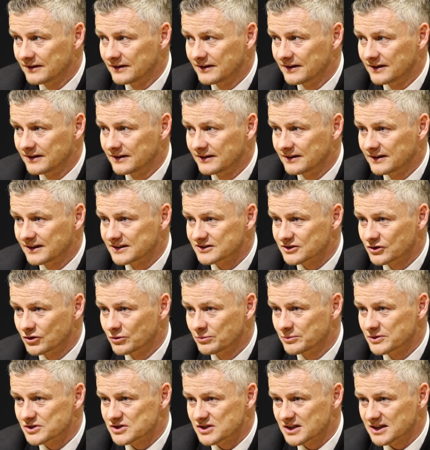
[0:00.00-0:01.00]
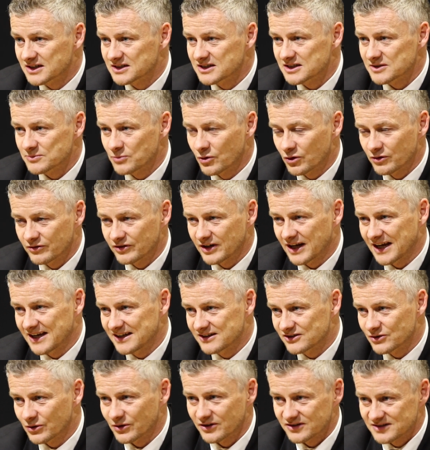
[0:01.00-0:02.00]
uh, as a number six. He's more of an
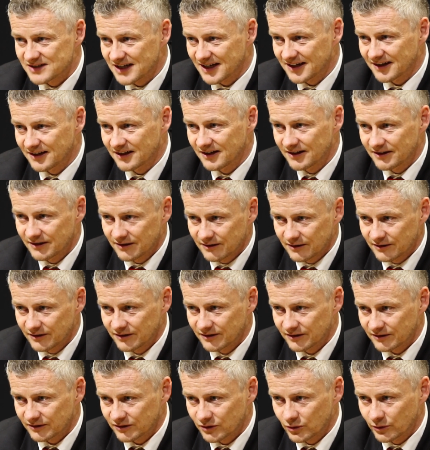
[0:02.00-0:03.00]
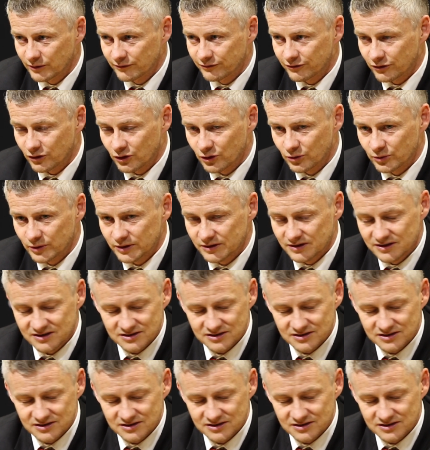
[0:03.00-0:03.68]
eight or a ten uh, going forward.